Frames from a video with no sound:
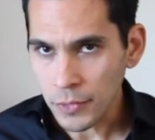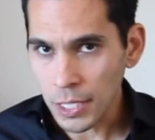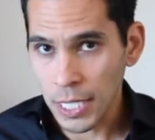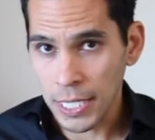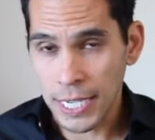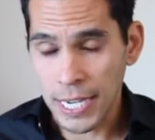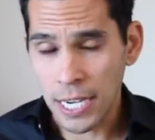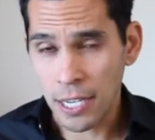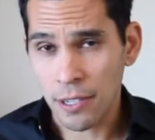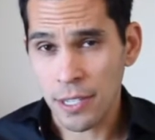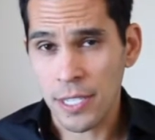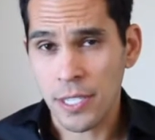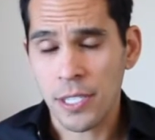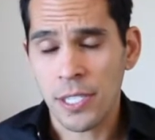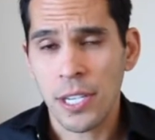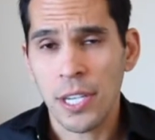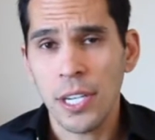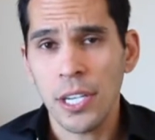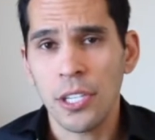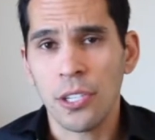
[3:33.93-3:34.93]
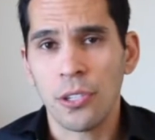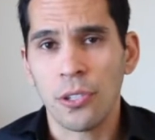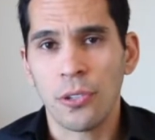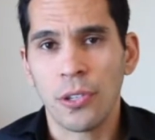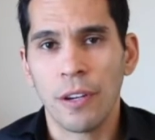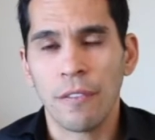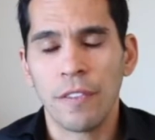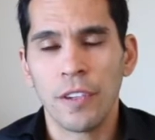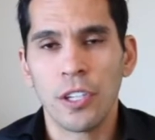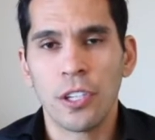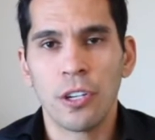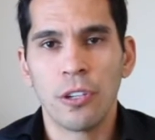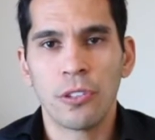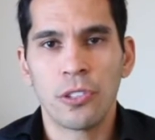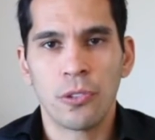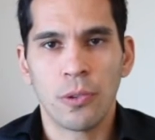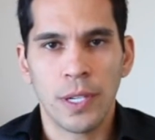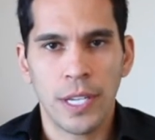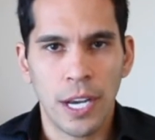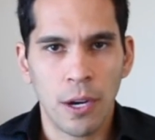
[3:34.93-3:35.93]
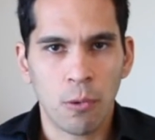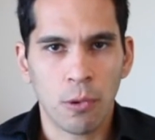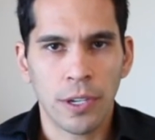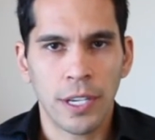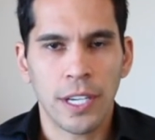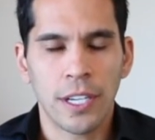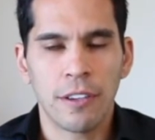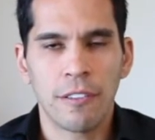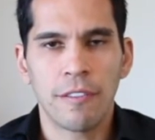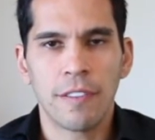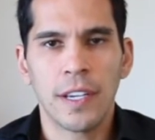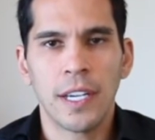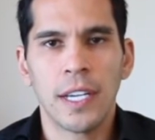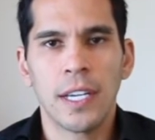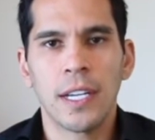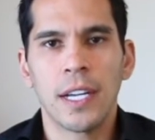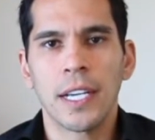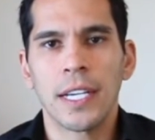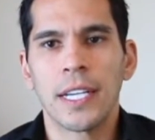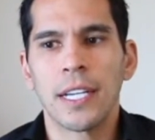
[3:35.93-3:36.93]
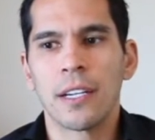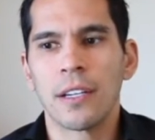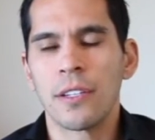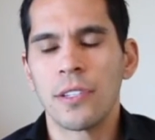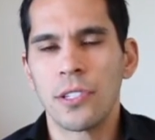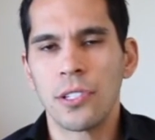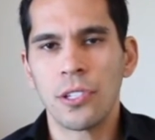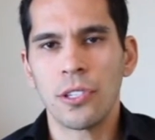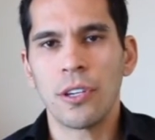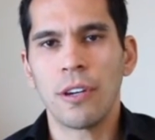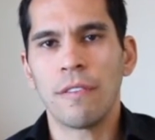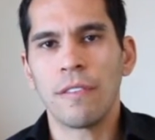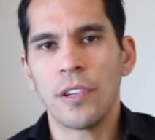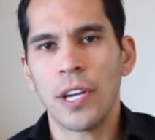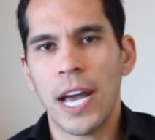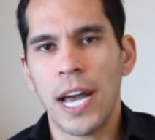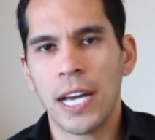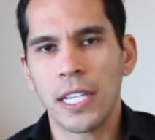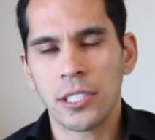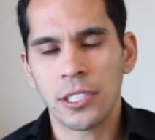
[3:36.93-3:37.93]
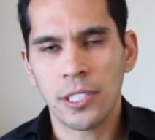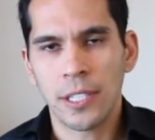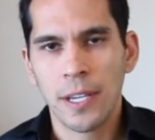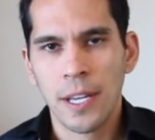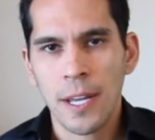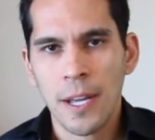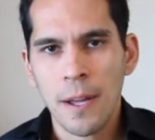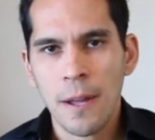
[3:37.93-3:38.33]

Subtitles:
I guarantee you, if you go to a networking event, I guarantee you, if you ask